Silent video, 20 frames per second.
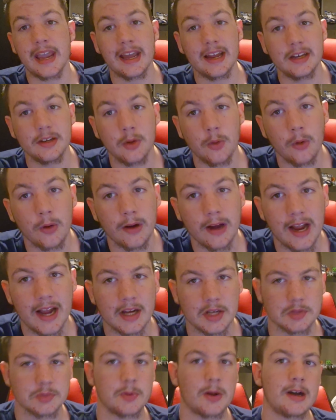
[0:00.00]
and or
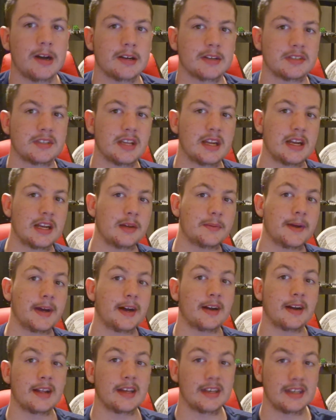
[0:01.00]
Xbox in
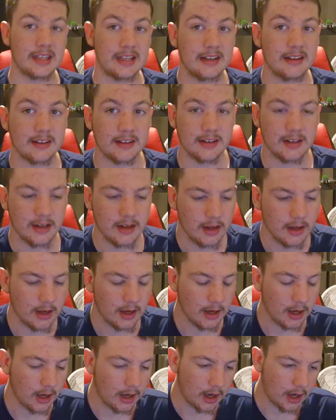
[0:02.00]
about a year,
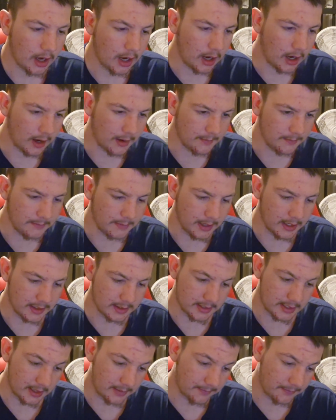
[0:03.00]

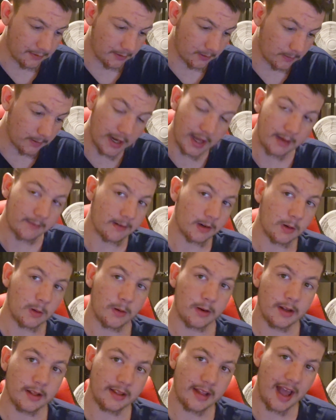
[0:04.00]
except for when I
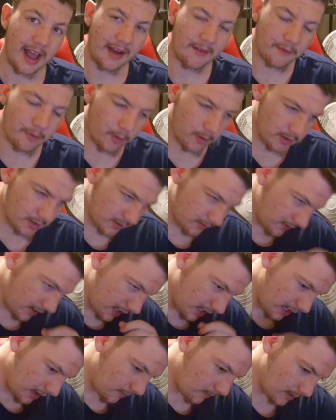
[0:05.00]
recorded that Forza
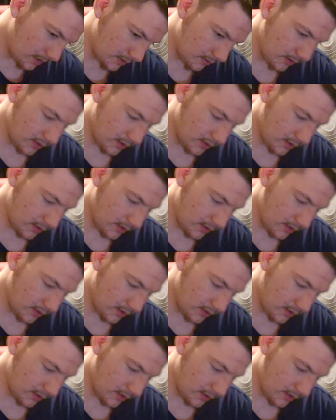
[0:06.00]
video, which